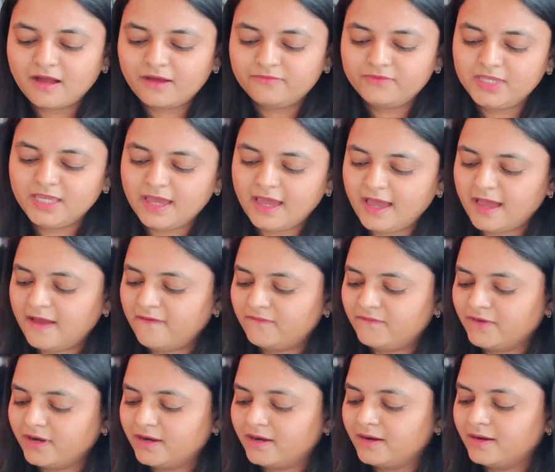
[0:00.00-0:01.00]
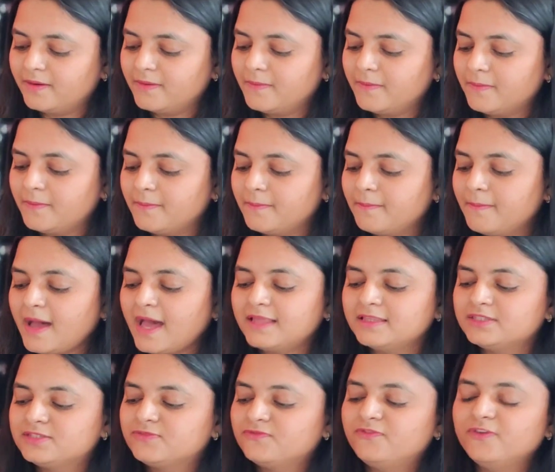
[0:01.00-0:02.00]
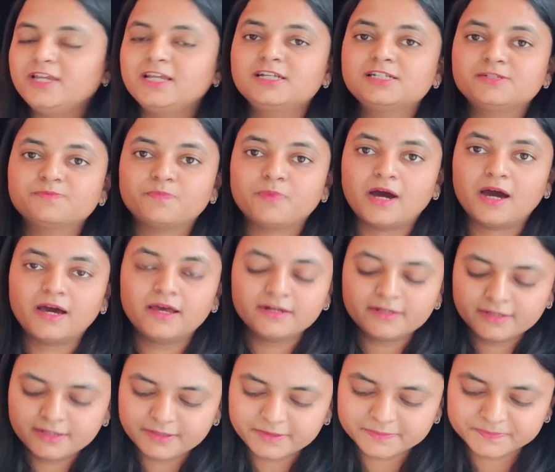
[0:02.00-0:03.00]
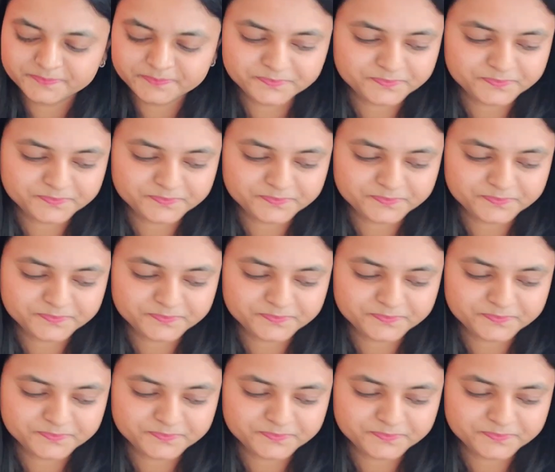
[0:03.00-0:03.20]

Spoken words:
We have Mansfield Park.